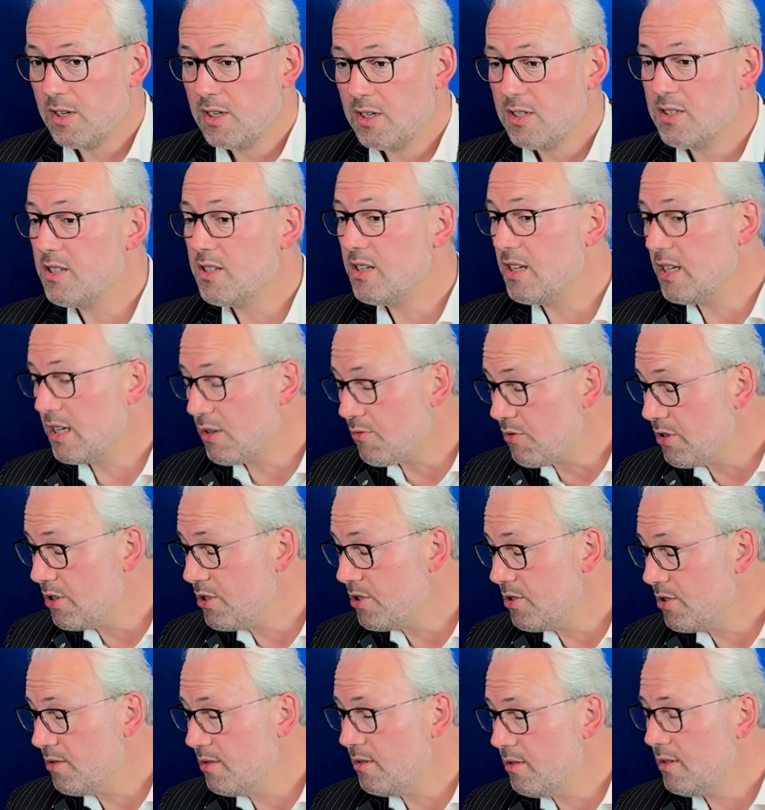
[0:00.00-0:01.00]
CE
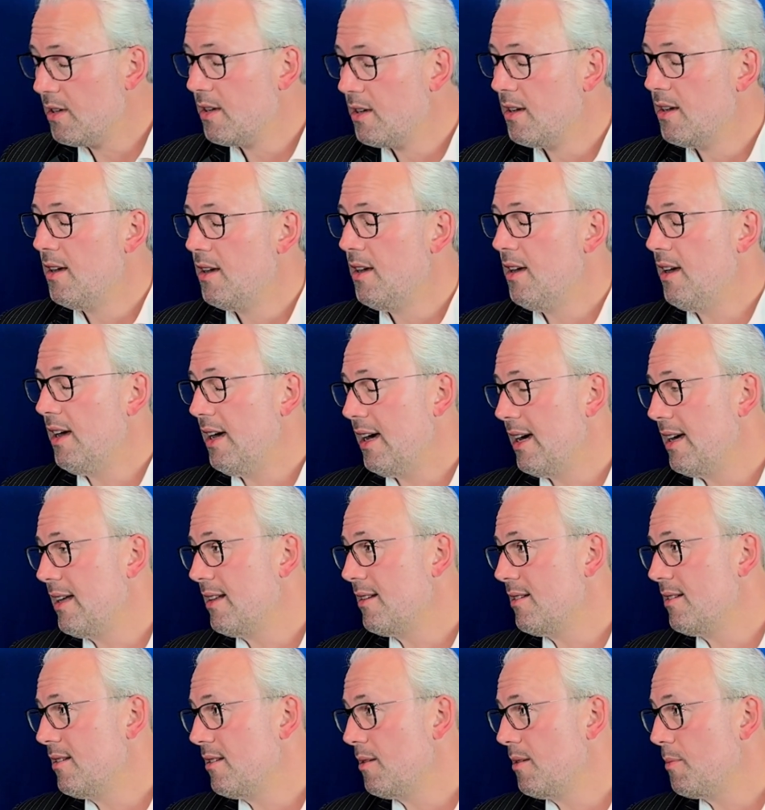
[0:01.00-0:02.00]
region
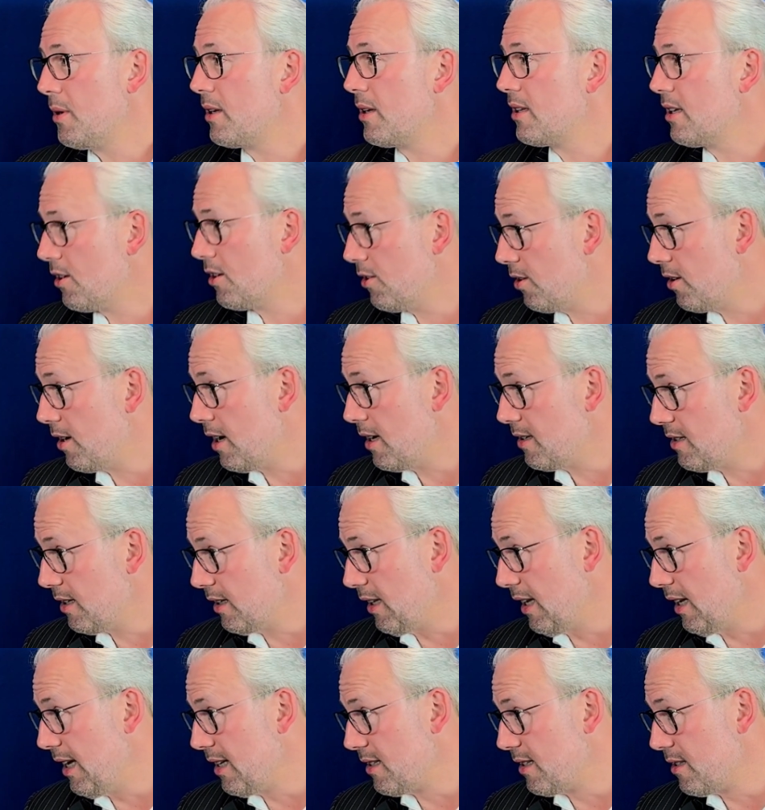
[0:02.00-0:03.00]
and the particular asset
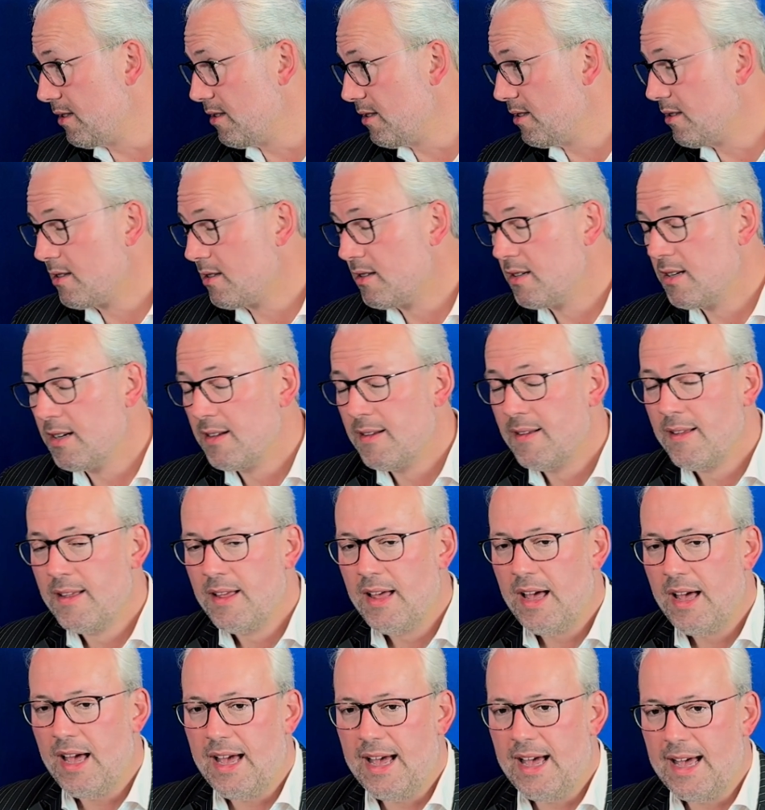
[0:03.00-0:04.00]
classes.
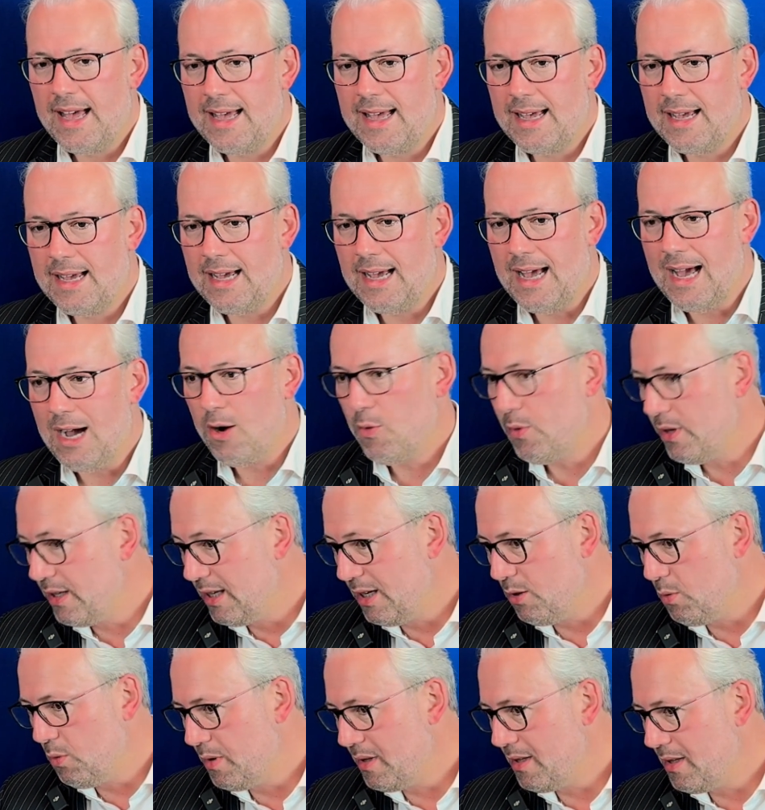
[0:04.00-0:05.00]
How we
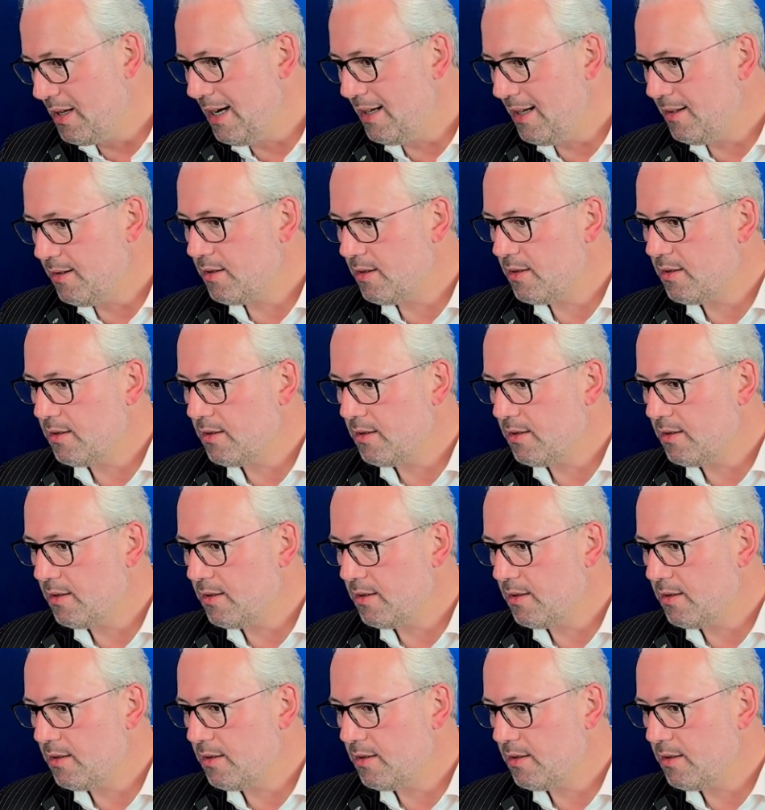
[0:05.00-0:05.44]
deal with that?